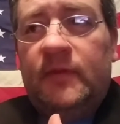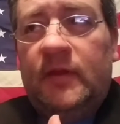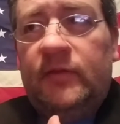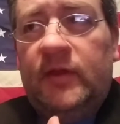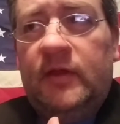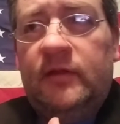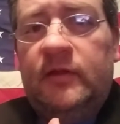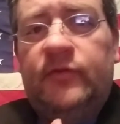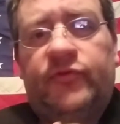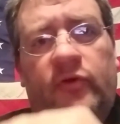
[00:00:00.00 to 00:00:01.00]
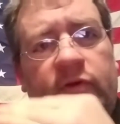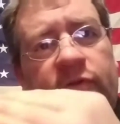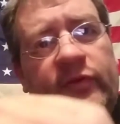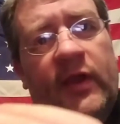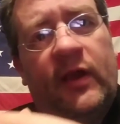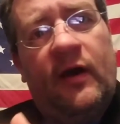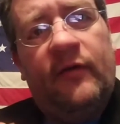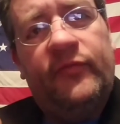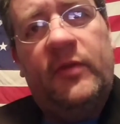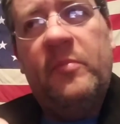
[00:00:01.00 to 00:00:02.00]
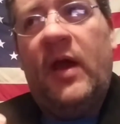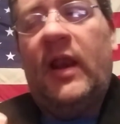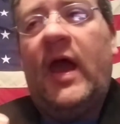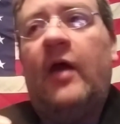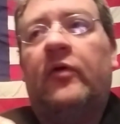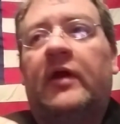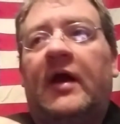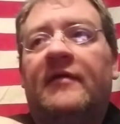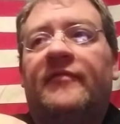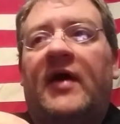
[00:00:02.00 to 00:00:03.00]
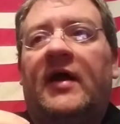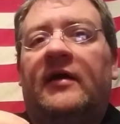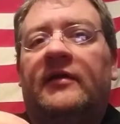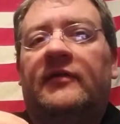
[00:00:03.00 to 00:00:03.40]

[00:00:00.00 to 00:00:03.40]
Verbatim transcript: And then it started to take off. Then Matt Lauer got fired.